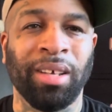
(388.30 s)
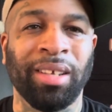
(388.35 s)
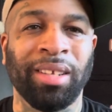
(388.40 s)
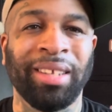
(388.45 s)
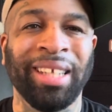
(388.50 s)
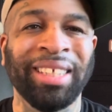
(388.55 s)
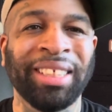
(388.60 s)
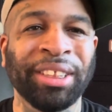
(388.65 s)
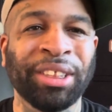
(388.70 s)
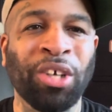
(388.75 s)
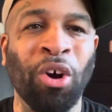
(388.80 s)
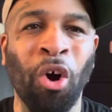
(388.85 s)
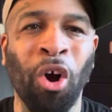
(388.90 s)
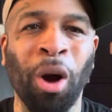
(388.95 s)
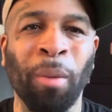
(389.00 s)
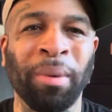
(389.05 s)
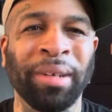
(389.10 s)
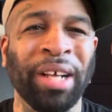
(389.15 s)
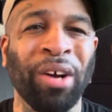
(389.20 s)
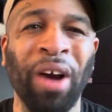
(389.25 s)
this is
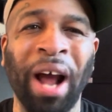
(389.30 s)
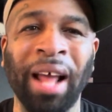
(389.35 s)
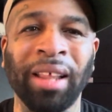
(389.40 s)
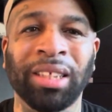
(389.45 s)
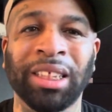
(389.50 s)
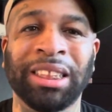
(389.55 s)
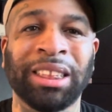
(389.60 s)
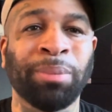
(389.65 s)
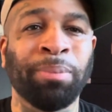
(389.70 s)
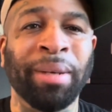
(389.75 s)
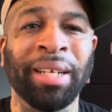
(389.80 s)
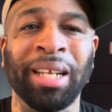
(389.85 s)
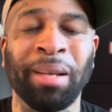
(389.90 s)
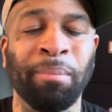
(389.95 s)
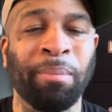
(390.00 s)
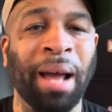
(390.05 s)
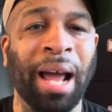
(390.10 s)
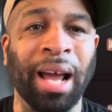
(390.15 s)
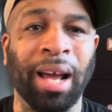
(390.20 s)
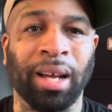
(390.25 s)
karma. They're going to have to spin it
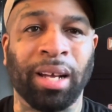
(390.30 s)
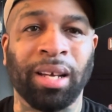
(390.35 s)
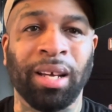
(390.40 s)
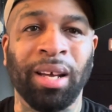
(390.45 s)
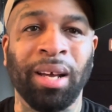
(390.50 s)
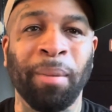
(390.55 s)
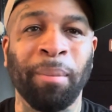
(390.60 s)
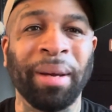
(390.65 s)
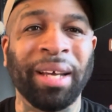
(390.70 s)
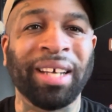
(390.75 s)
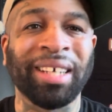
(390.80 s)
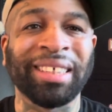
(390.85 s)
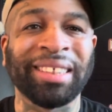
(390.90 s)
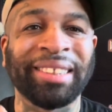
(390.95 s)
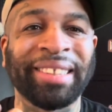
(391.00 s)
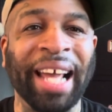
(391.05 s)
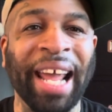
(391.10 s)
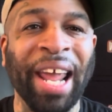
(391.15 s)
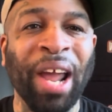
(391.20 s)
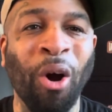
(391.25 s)
back because
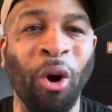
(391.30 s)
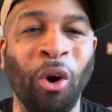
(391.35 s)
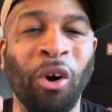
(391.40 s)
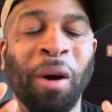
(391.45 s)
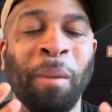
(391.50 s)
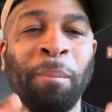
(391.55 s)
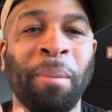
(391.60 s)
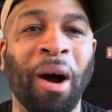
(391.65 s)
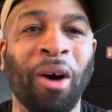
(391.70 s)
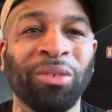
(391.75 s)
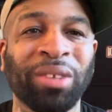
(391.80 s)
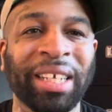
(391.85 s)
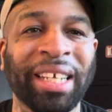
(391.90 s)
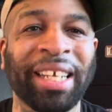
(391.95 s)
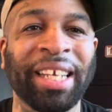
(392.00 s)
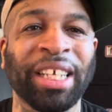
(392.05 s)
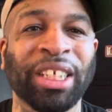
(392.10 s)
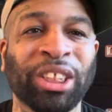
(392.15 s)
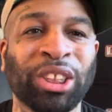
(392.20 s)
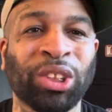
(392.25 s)
they are about to
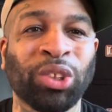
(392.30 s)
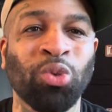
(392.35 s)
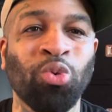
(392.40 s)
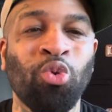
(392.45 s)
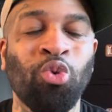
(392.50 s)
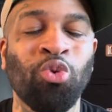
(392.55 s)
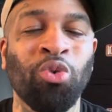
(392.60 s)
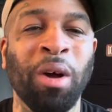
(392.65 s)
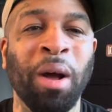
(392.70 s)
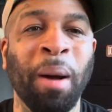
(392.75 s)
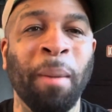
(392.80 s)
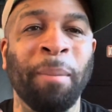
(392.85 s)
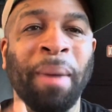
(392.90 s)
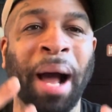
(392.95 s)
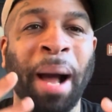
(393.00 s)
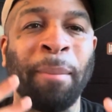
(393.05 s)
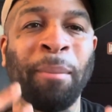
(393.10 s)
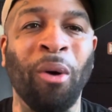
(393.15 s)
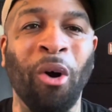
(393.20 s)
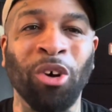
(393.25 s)
get sued
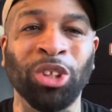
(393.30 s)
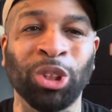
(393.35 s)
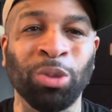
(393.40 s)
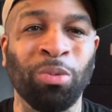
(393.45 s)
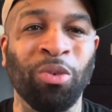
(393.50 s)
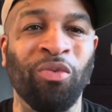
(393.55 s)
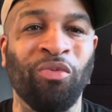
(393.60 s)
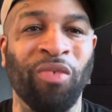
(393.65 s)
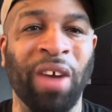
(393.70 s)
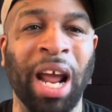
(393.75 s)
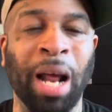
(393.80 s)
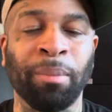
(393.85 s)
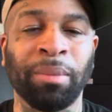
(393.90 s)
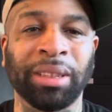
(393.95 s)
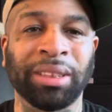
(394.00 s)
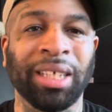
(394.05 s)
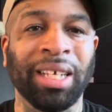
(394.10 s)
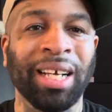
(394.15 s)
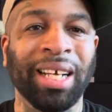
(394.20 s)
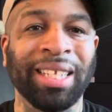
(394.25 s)
by multiple families.